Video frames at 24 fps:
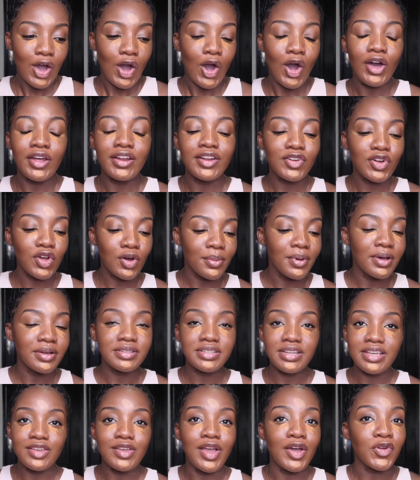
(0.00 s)
on a normal
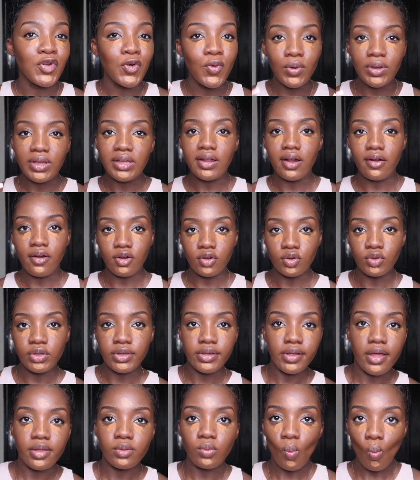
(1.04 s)
day you're not walking around looking
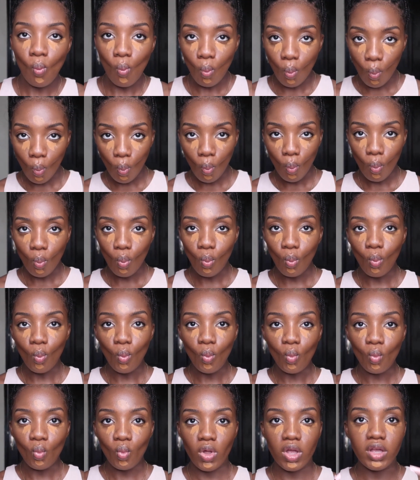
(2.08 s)
like,
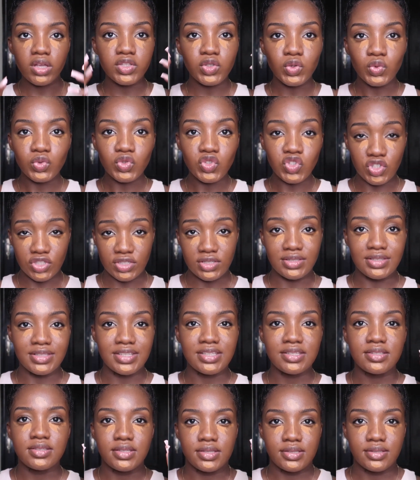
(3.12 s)
so just
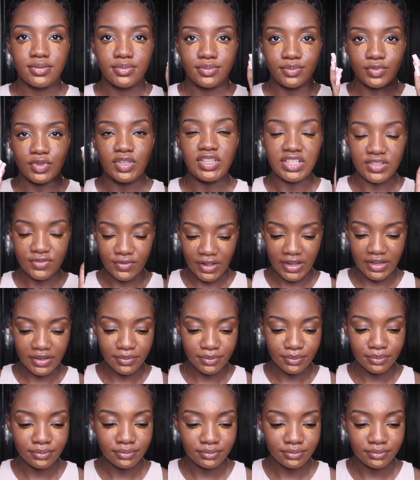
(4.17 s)
this is fine.